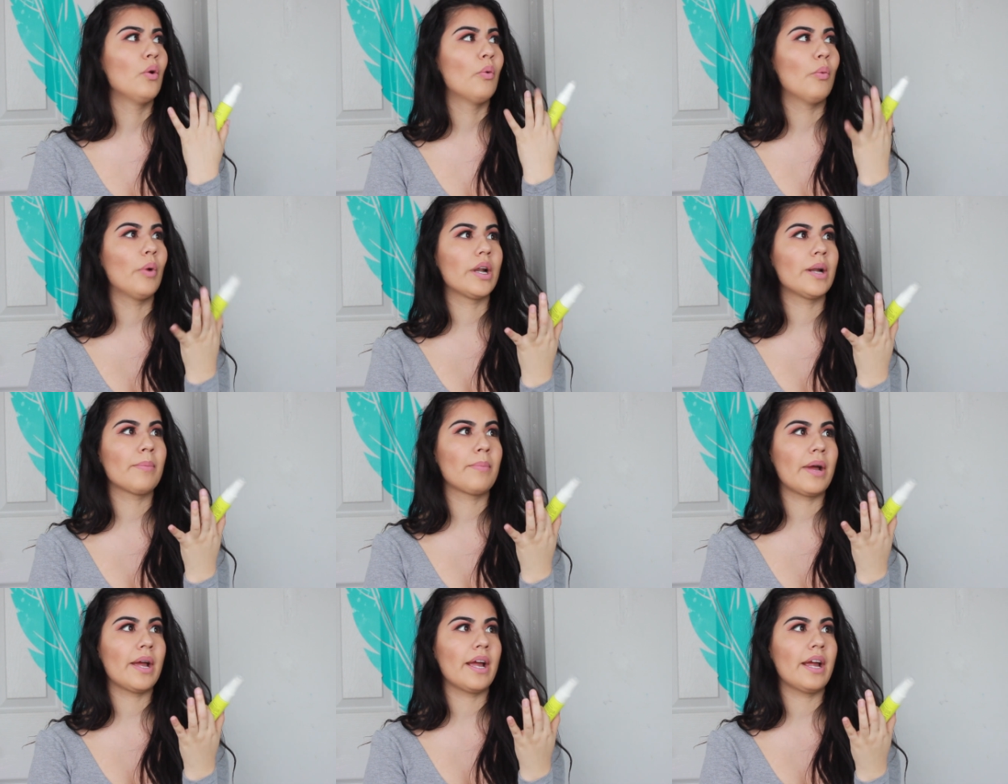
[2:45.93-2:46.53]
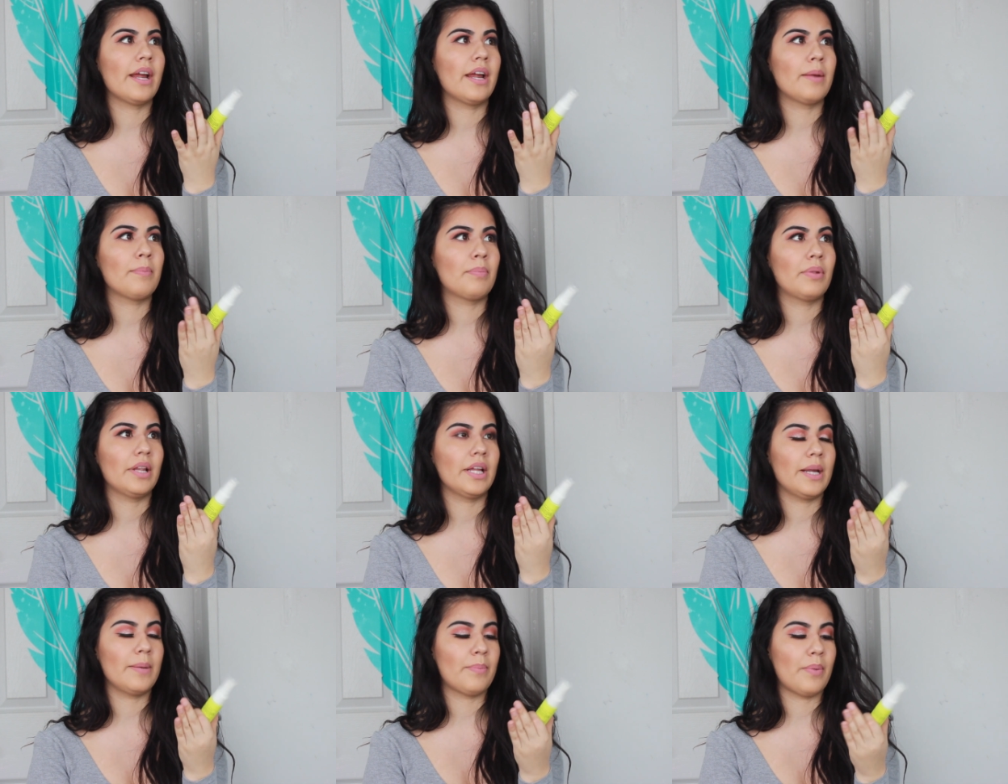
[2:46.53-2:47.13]
one of my
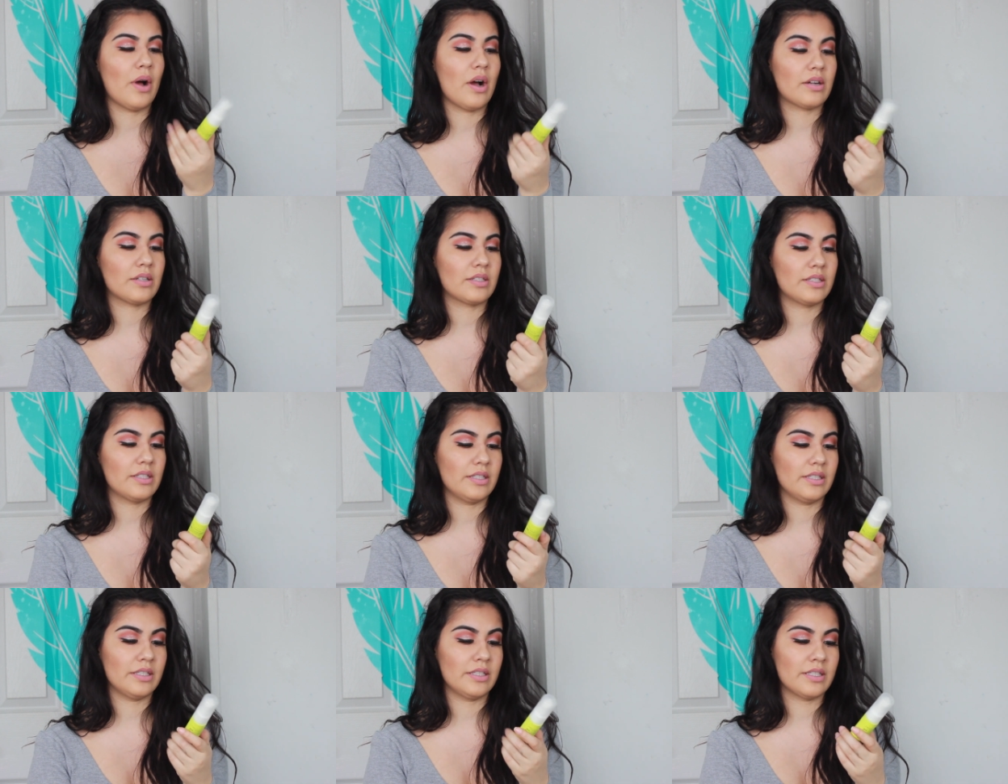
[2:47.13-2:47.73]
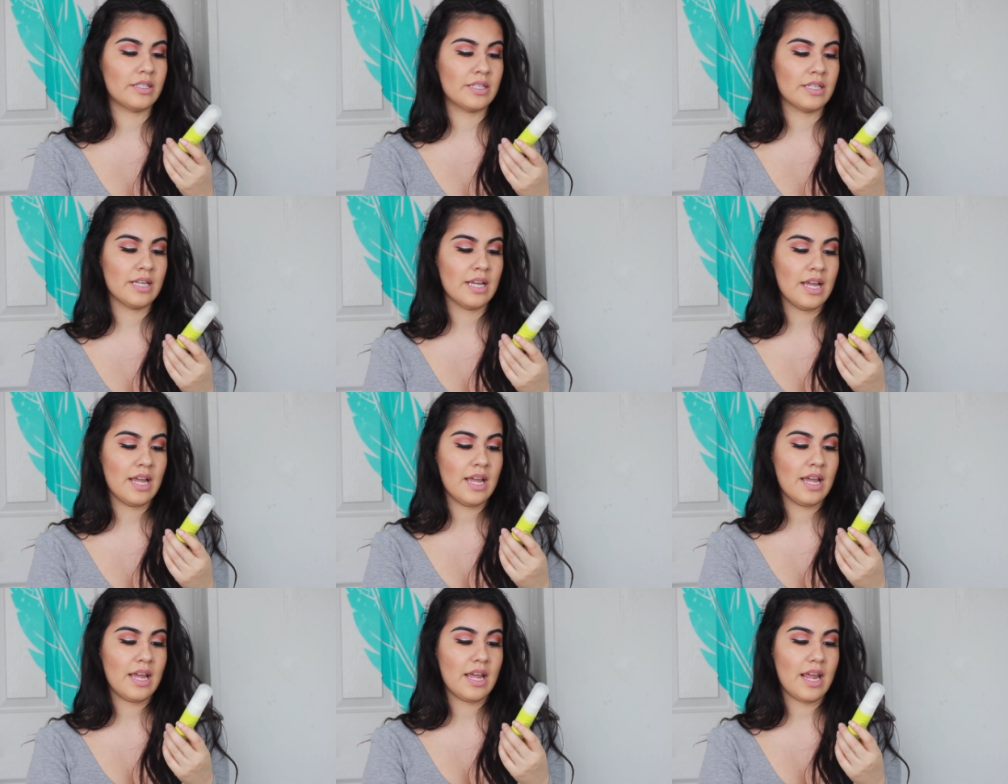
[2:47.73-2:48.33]
play boxes,
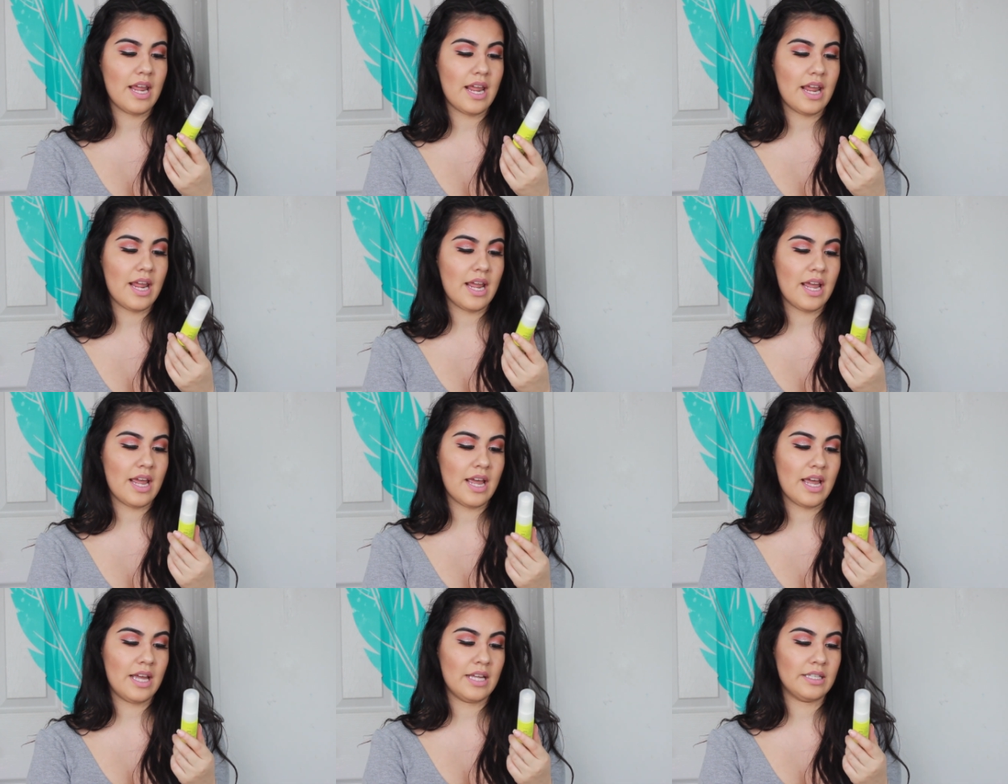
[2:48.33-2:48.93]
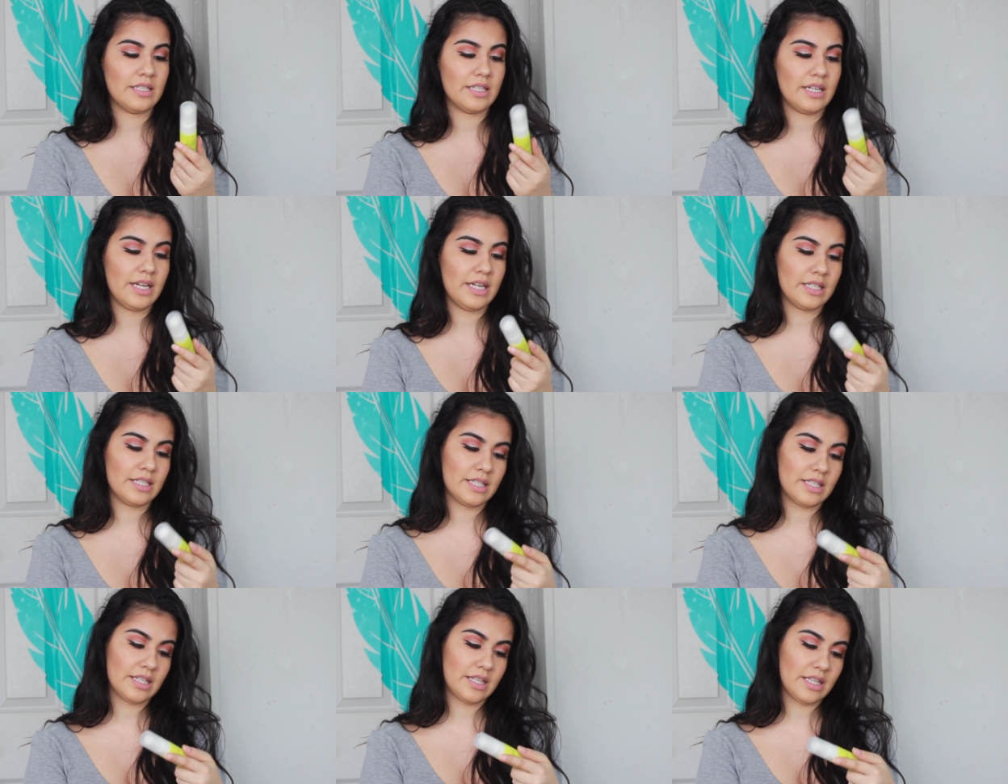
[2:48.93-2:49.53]
and
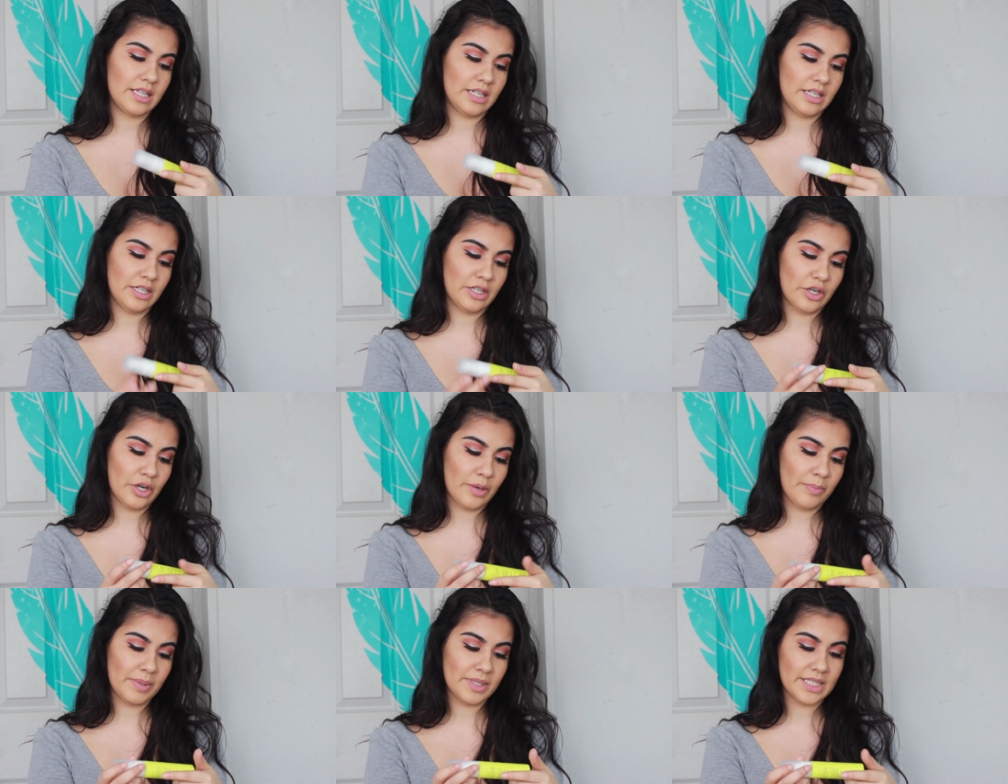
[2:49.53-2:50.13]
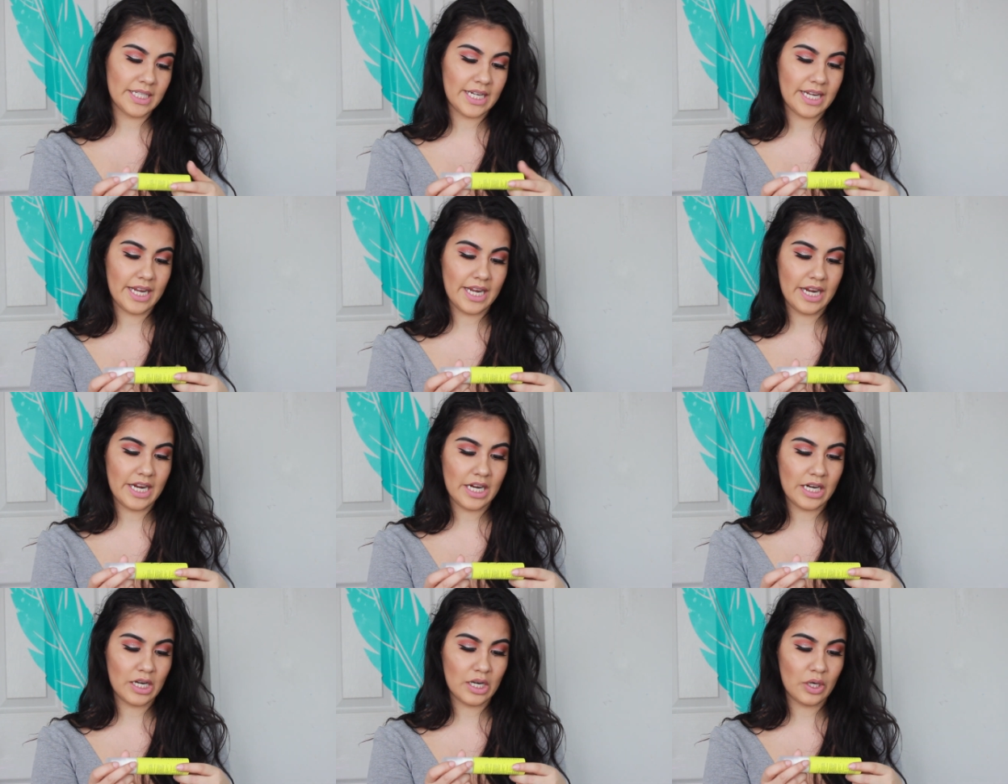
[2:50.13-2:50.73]
it's the Urban
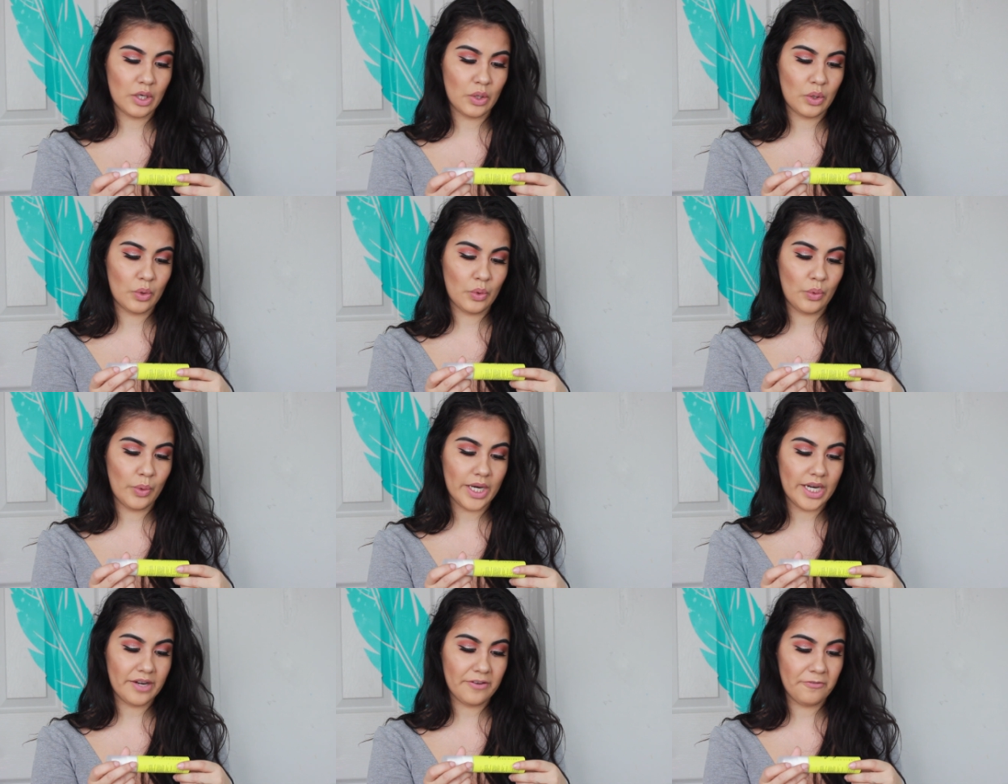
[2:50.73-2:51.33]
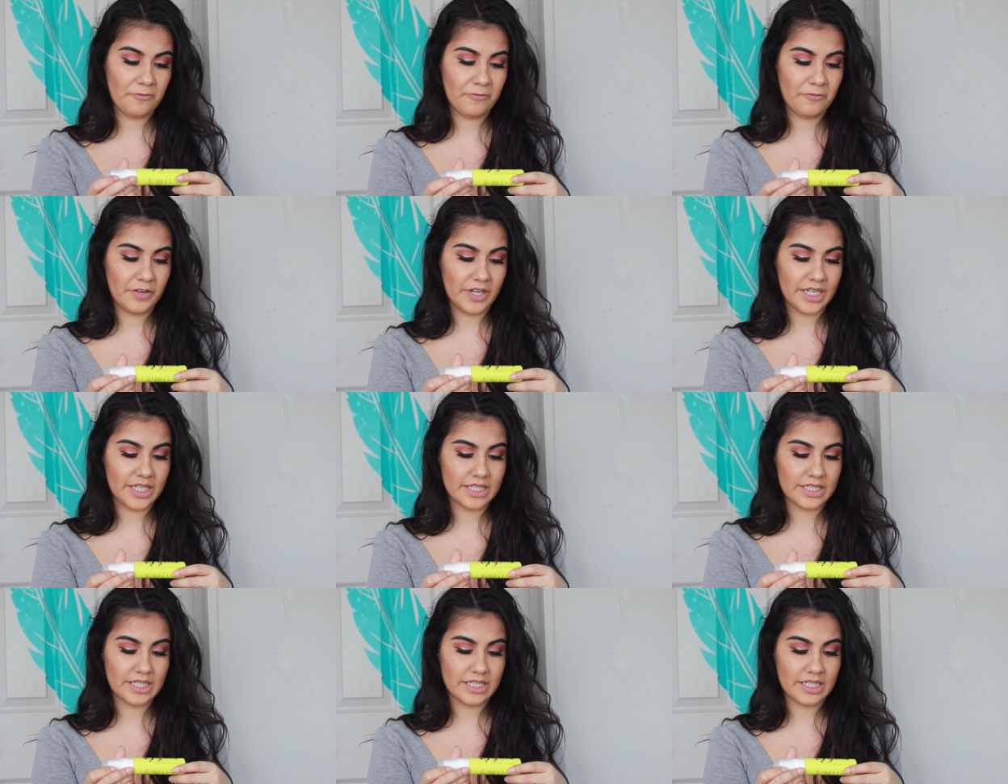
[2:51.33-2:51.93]
Decay Quick
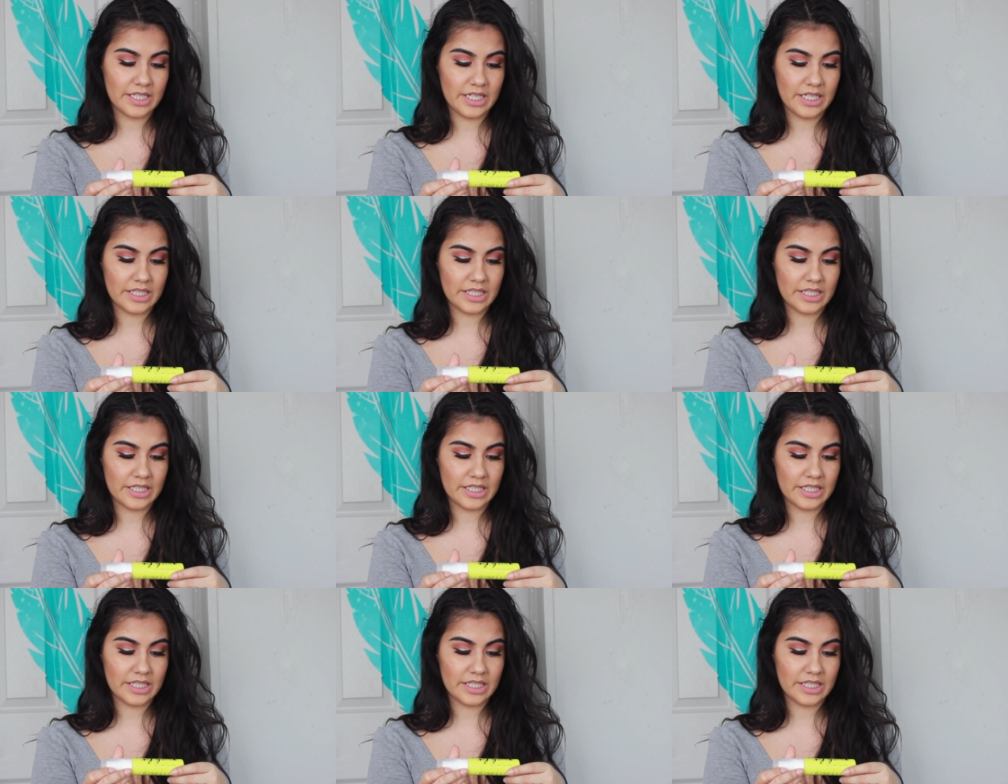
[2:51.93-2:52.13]
Fix.